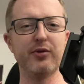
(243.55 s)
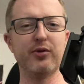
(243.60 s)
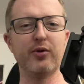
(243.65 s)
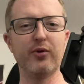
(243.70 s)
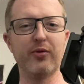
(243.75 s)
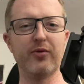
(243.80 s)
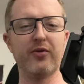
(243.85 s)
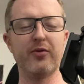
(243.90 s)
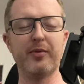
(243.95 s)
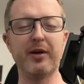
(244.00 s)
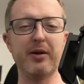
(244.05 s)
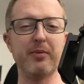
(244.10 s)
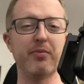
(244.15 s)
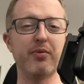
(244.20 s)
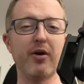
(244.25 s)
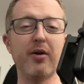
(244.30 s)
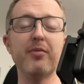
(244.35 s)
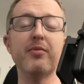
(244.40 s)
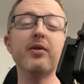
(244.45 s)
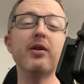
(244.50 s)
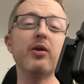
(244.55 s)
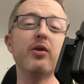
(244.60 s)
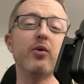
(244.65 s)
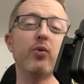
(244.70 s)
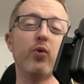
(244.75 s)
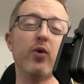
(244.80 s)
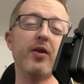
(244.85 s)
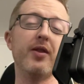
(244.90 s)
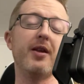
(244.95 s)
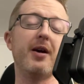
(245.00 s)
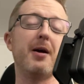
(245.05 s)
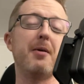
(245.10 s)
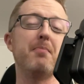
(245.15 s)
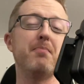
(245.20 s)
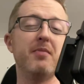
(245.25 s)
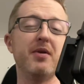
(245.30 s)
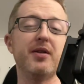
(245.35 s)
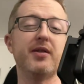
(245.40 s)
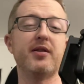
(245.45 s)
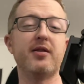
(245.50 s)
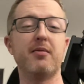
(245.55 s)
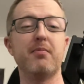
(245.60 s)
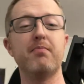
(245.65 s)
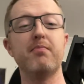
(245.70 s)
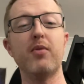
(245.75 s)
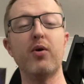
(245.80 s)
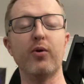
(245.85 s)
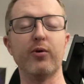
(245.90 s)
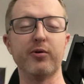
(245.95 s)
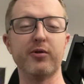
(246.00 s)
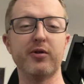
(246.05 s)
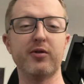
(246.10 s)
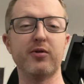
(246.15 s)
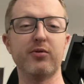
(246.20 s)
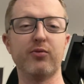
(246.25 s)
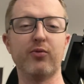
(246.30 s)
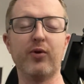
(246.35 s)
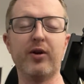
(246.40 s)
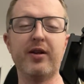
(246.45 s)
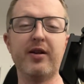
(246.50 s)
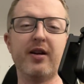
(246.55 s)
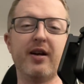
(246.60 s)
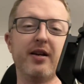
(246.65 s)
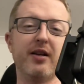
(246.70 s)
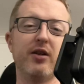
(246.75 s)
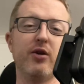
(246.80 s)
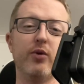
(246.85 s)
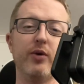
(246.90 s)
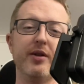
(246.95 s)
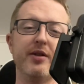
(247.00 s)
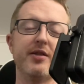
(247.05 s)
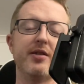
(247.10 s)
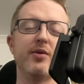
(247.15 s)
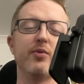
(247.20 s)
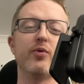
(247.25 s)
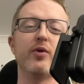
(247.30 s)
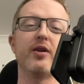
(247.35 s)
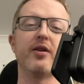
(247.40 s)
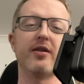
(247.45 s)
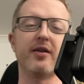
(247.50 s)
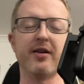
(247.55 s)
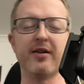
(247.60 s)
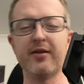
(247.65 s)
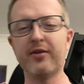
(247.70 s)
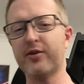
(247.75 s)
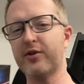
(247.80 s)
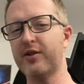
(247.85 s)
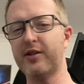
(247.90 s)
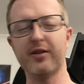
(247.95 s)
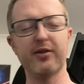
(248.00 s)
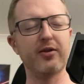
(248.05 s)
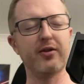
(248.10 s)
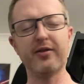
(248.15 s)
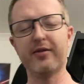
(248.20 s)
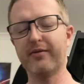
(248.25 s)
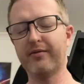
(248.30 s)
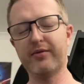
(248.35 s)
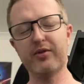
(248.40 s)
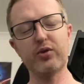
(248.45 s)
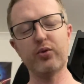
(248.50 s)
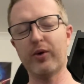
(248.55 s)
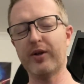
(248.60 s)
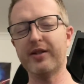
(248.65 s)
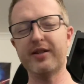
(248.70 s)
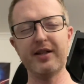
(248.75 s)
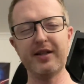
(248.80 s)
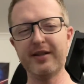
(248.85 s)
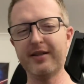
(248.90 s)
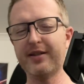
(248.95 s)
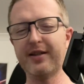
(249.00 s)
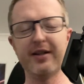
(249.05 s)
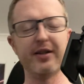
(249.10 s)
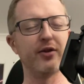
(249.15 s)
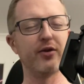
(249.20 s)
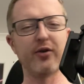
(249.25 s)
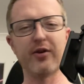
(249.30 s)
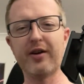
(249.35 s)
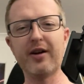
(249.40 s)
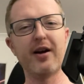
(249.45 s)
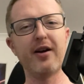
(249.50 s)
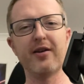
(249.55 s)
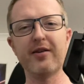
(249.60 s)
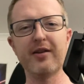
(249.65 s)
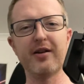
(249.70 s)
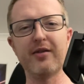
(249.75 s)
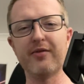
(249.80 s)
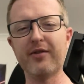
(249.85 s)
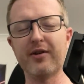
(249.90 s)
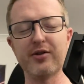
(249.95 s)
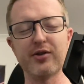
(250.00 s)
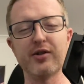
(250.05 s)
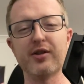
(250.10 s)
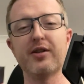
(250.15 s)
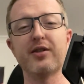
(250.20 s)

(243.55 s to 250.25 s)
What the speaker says: tool for me, and probably the one that I miss the most when I go in somewhere and they're still on 2018 or on earlier version,